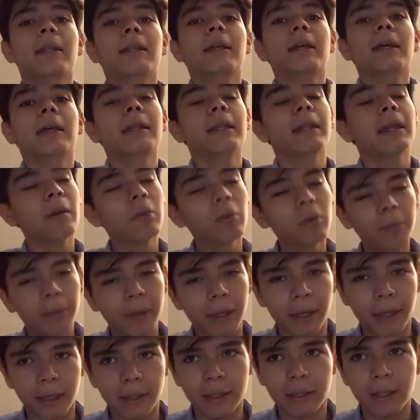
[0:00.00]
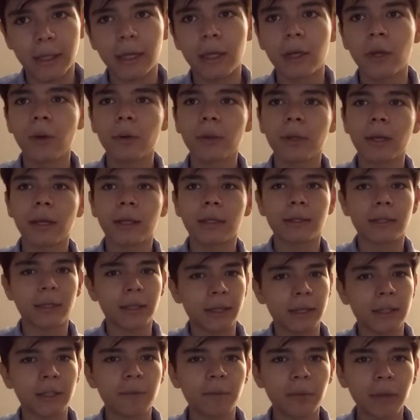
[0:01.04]
And that will be it. I know that I didn't
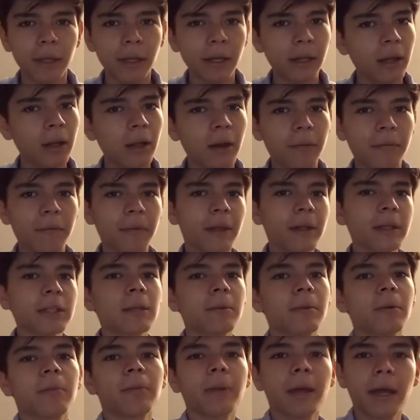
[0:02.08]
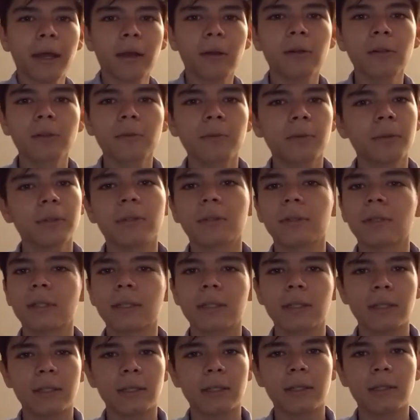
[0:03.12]
explain a lot of things about black holes, but
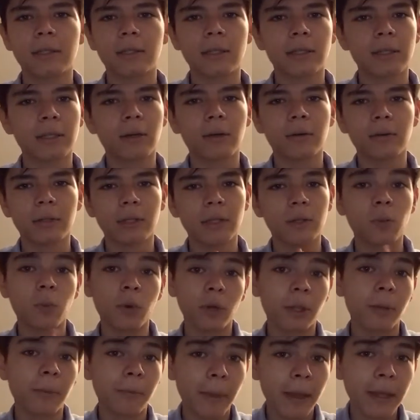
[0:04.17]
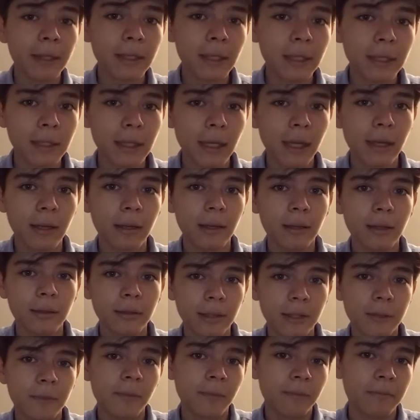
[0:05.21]
these were the basics,
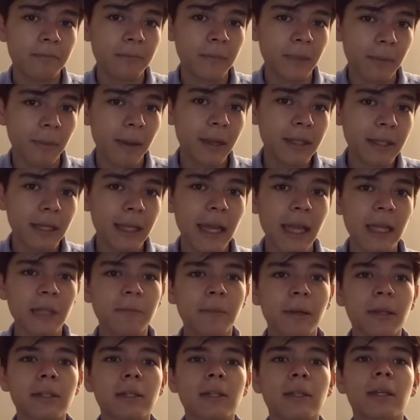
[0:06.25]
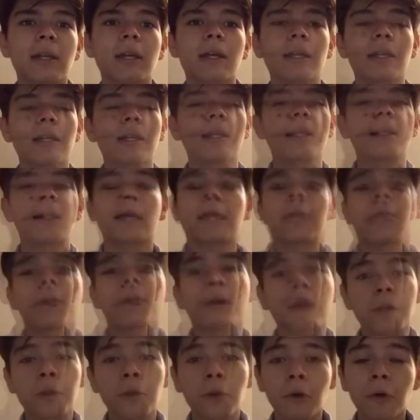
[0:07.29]
the basic aspects, and that.
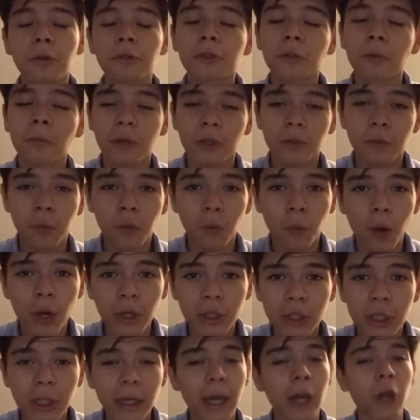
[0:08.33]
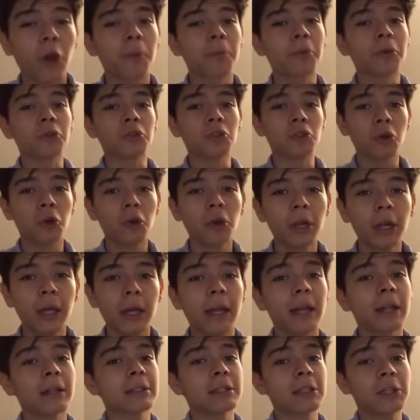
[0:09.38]
Thank you all so much for watching. I hope you enjoyed,
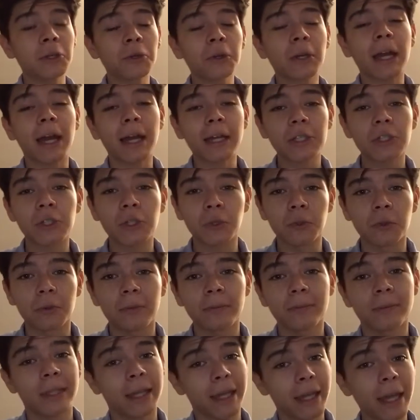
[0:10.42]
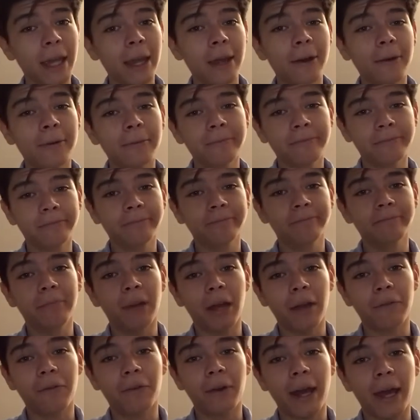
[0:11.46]
and I'll see you guys soon. Take care.
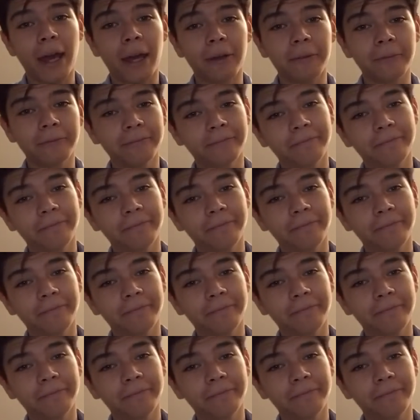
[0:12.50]
Bye for now.